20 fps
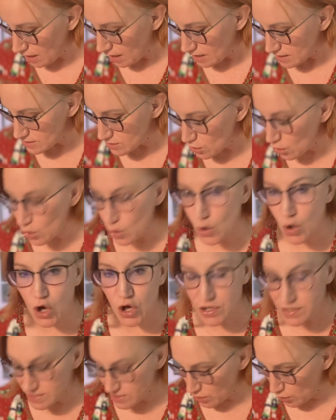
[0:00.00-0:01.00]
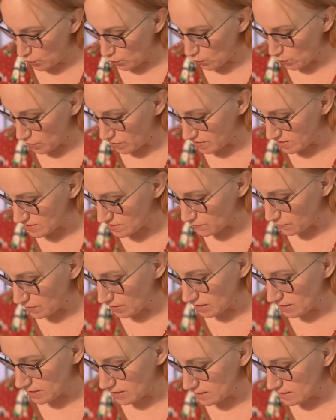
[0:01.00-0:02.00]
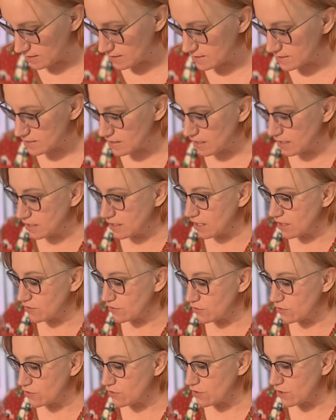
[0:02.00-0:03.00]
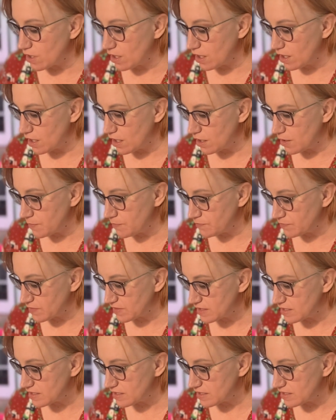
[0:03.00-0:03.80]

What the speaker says: So also, this one is another, I